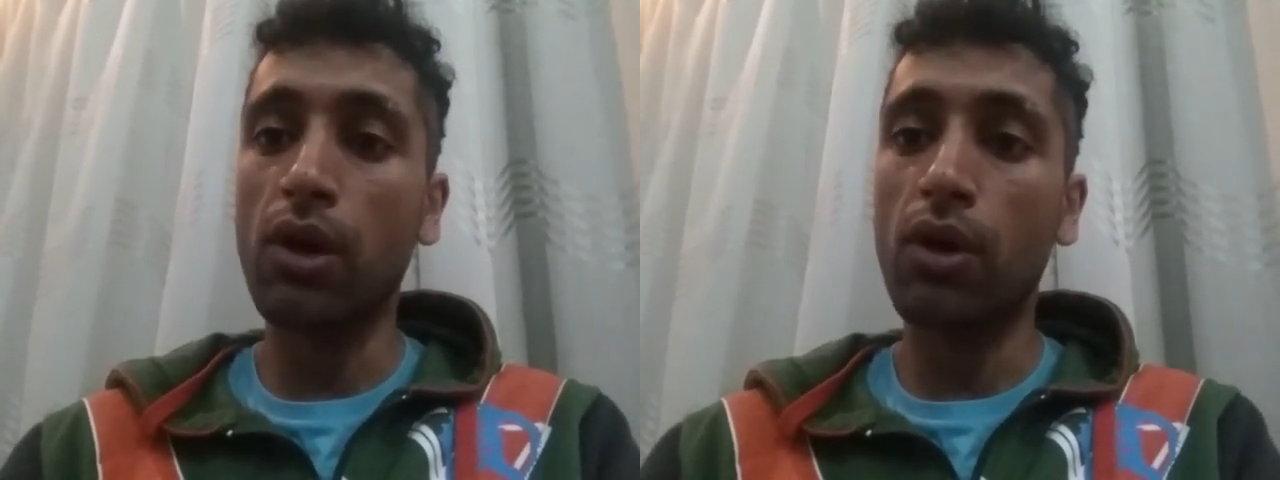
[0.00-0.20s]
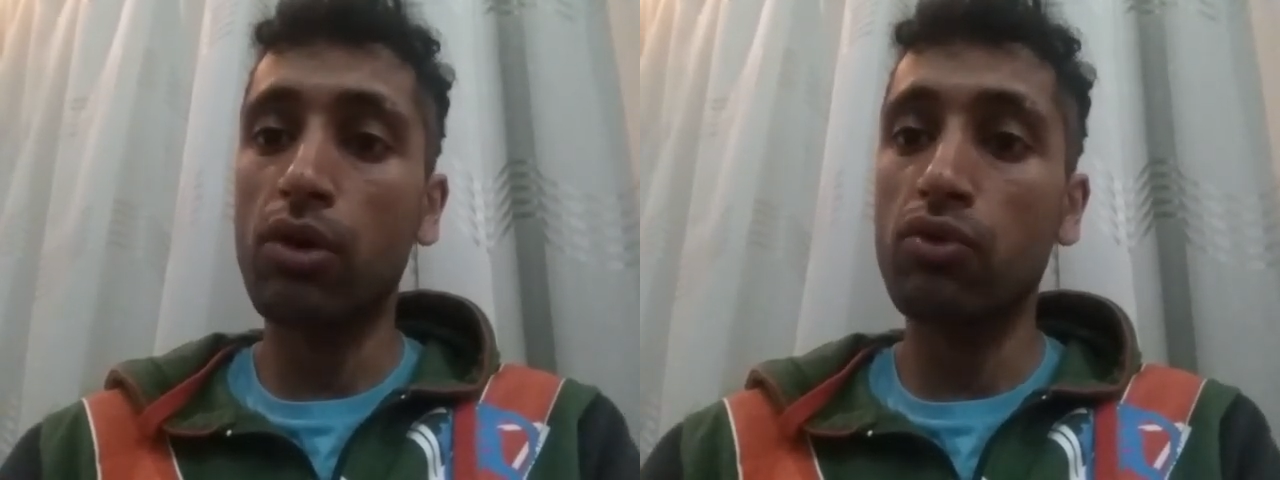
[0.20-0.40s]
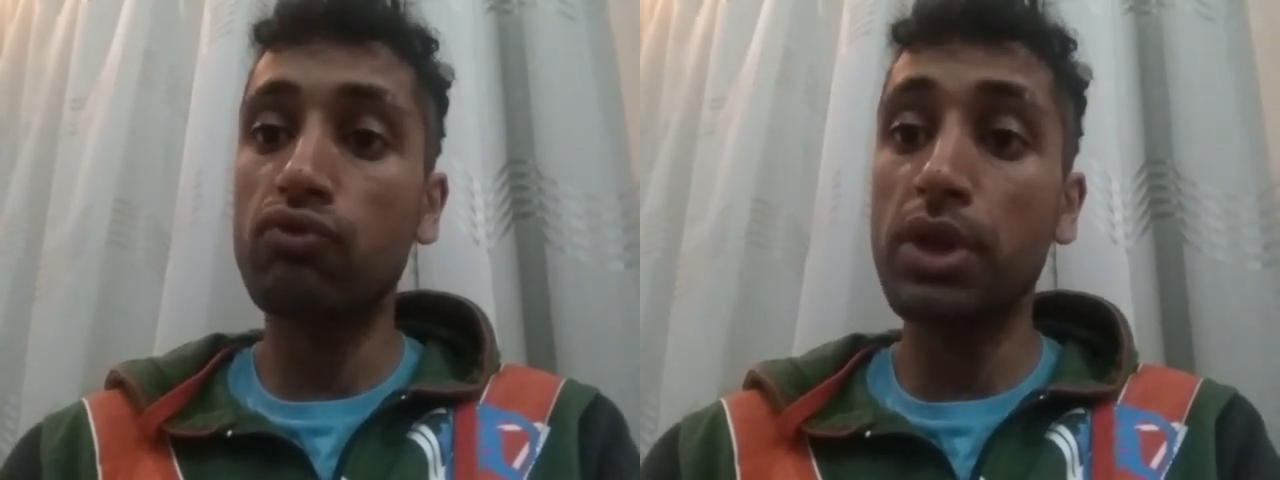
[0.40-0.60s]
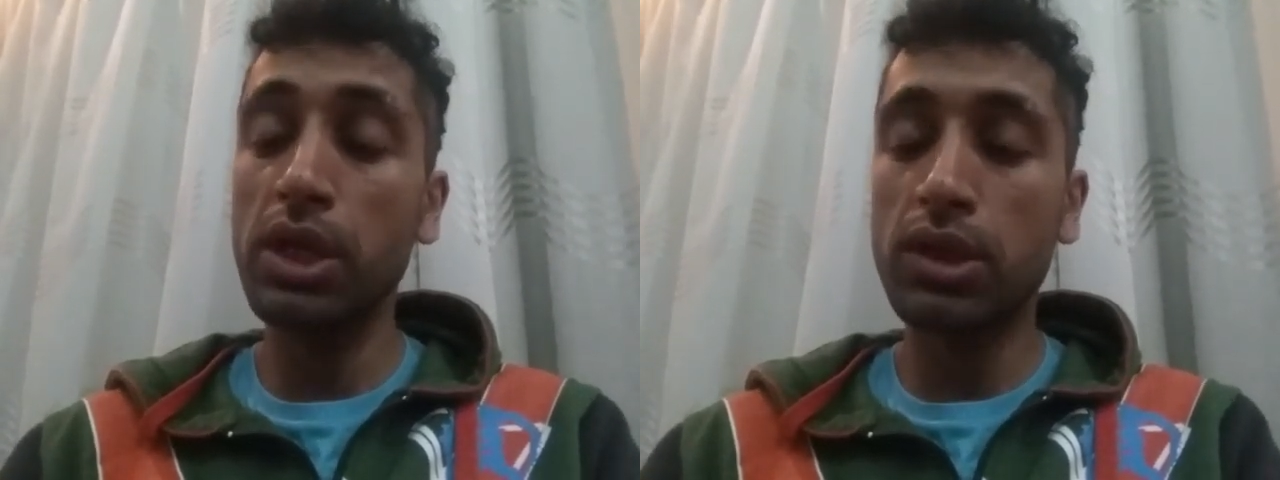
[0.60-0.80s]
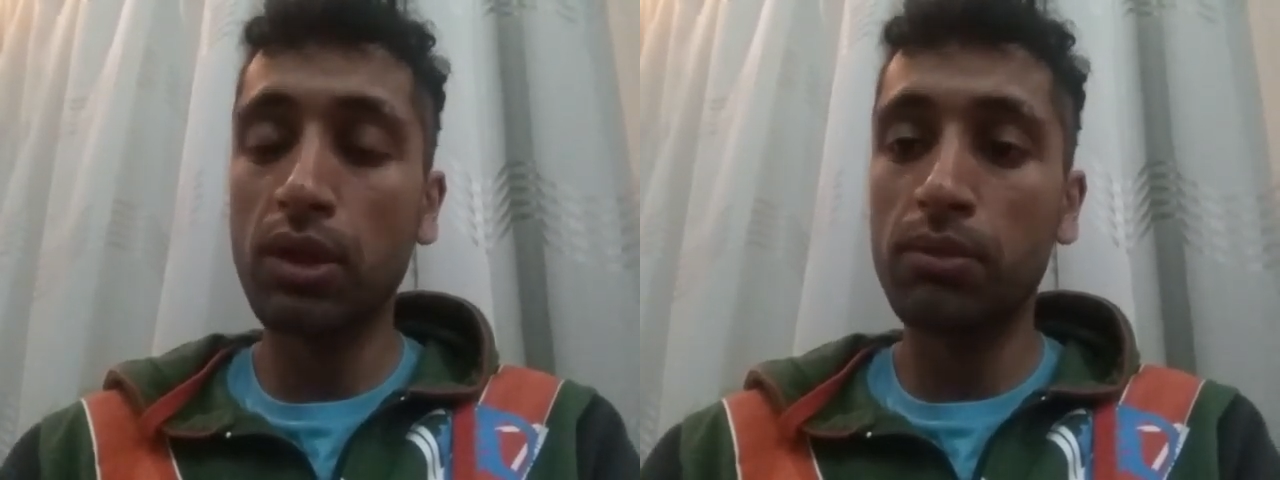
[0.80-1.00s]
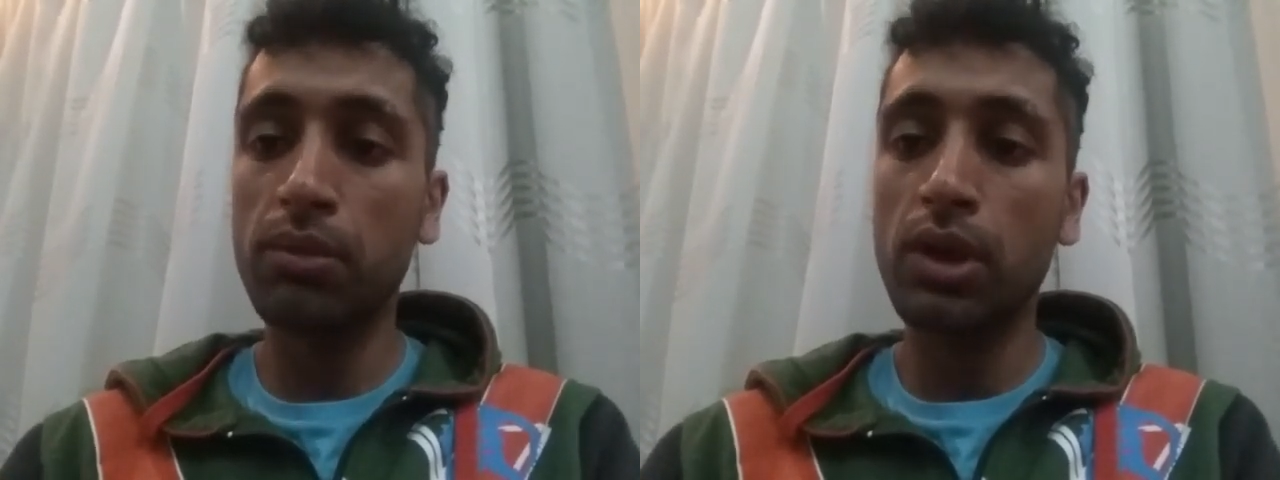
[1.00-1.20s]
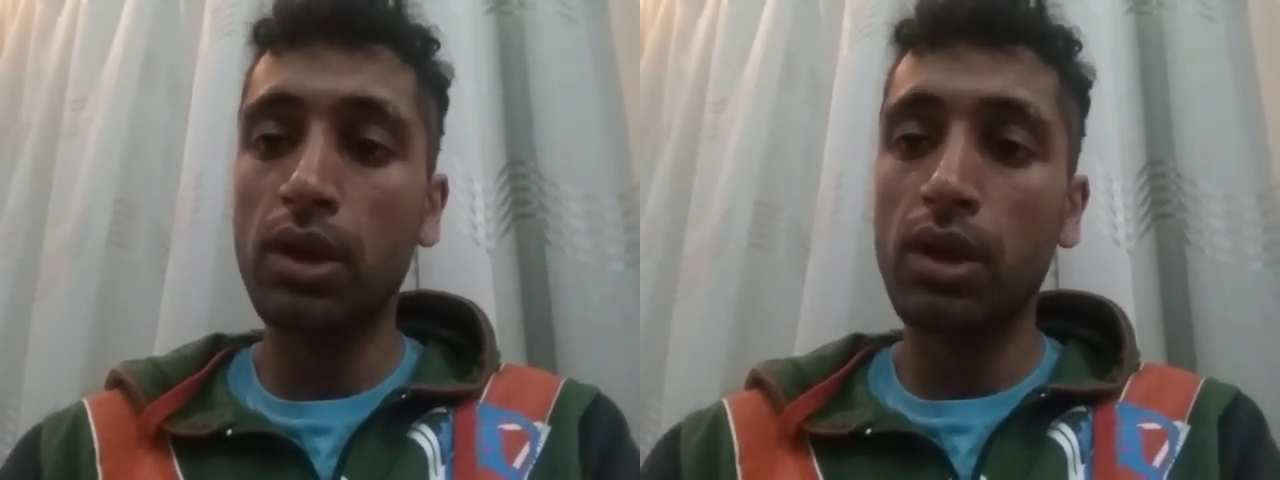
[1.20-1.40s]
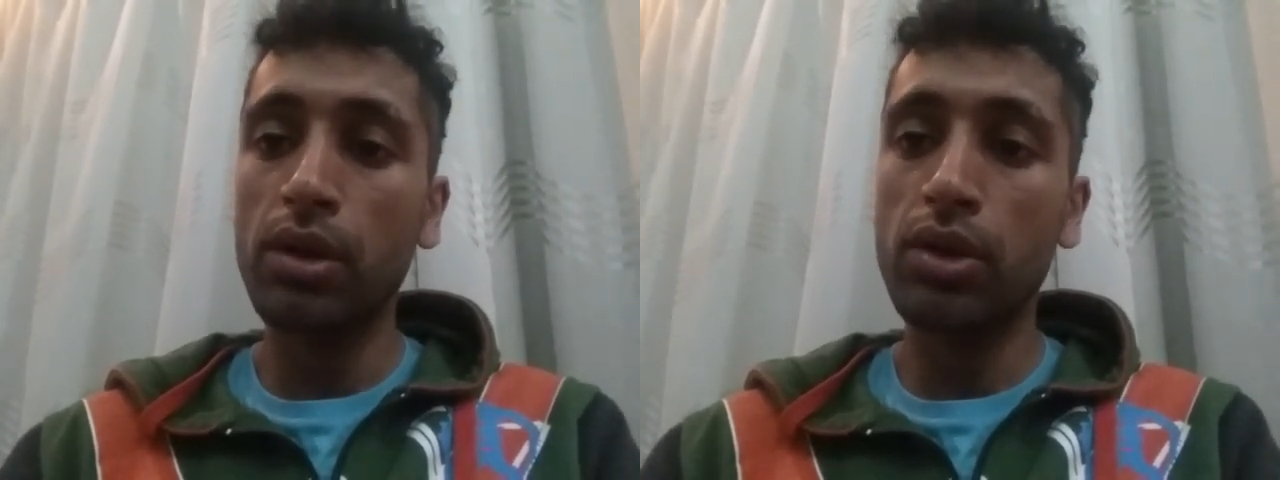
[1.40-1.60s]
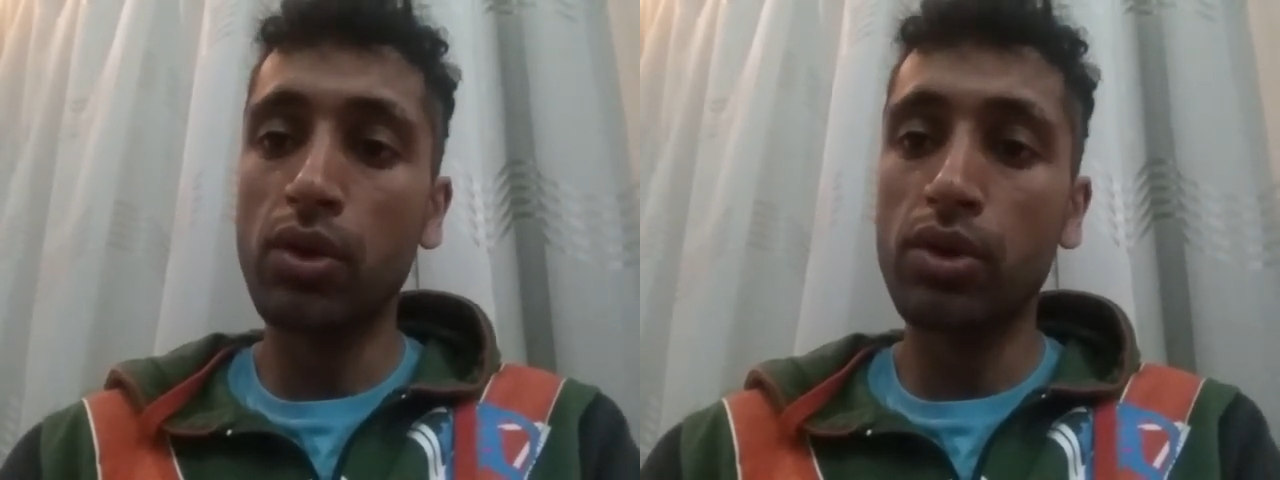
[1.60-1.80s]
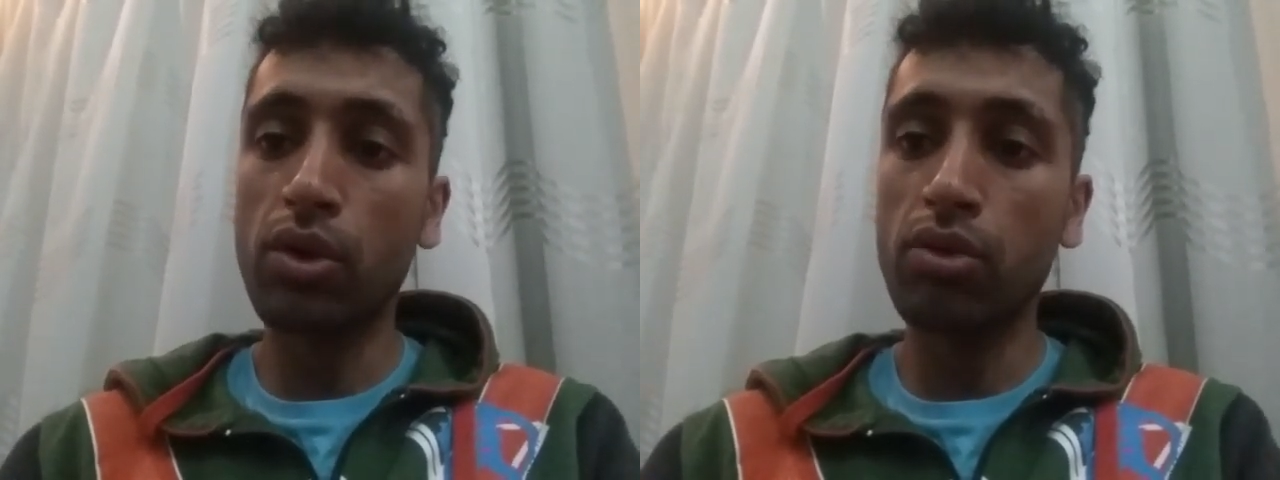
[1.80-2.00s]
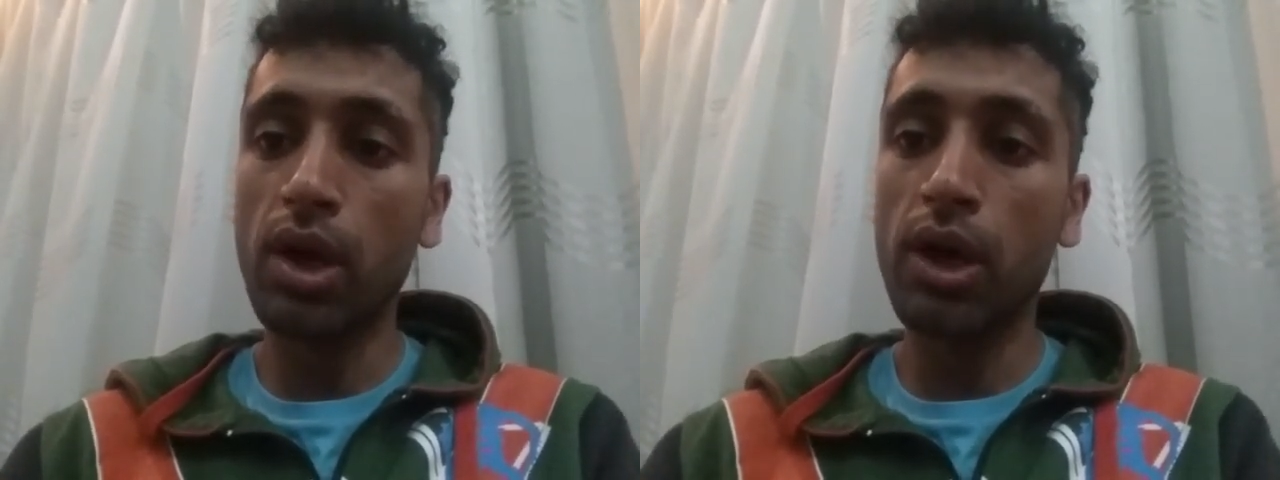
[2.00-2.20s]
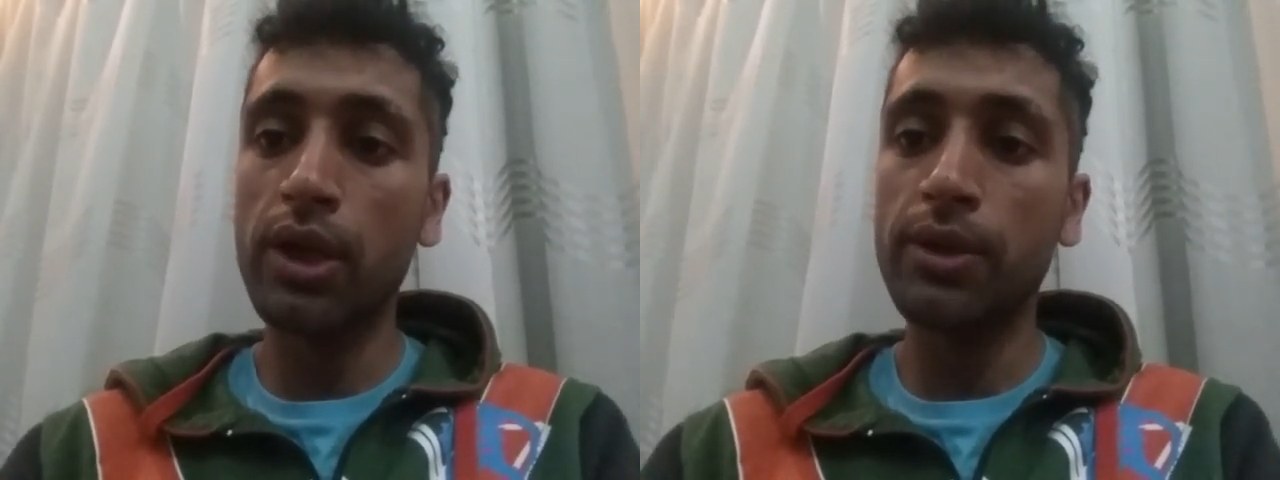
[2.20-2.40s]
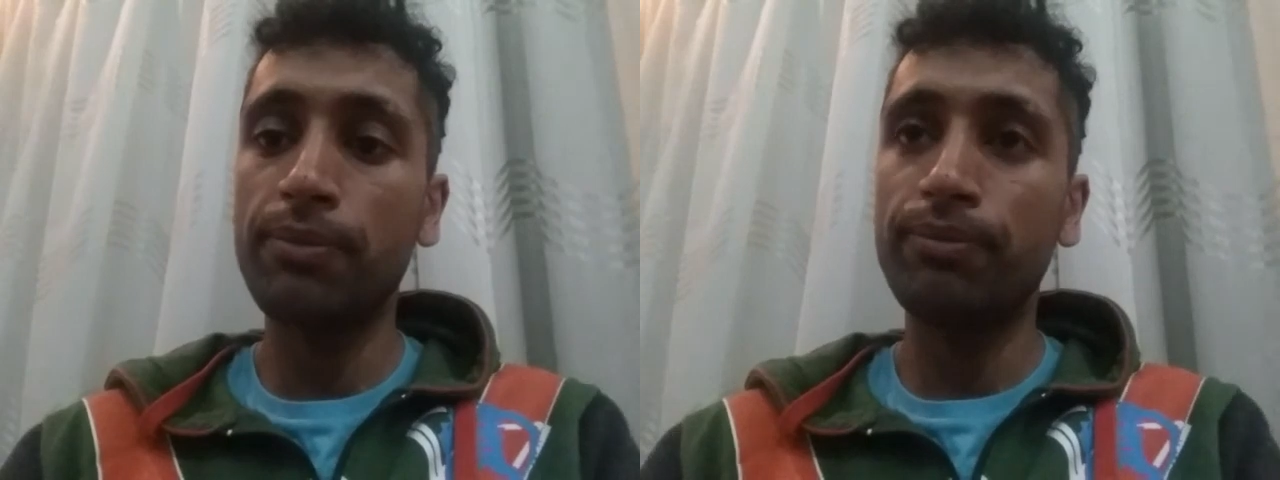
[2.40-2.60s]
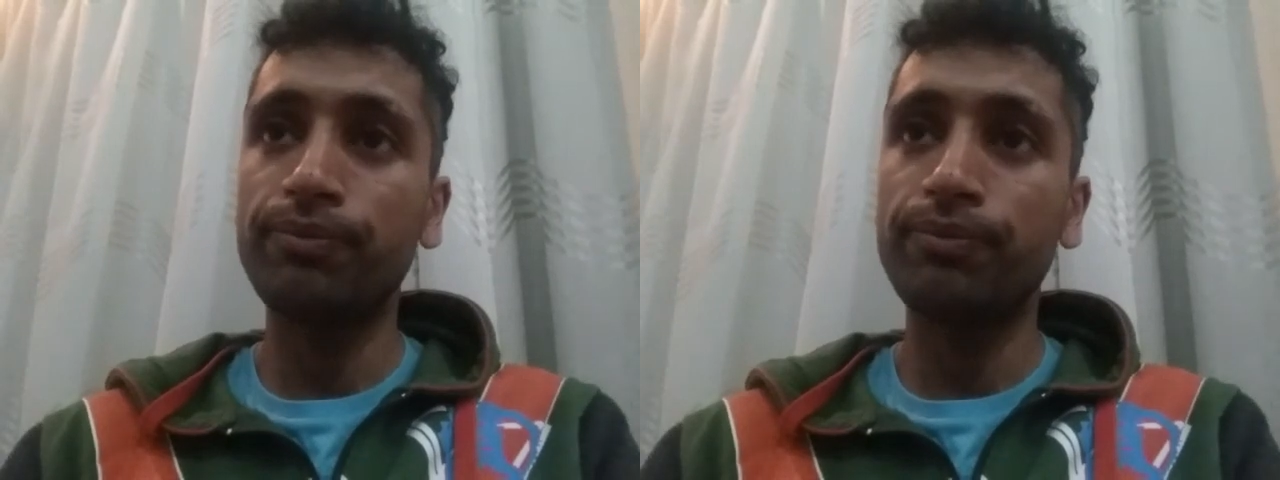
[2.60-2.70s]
or read some, you know, the Quran,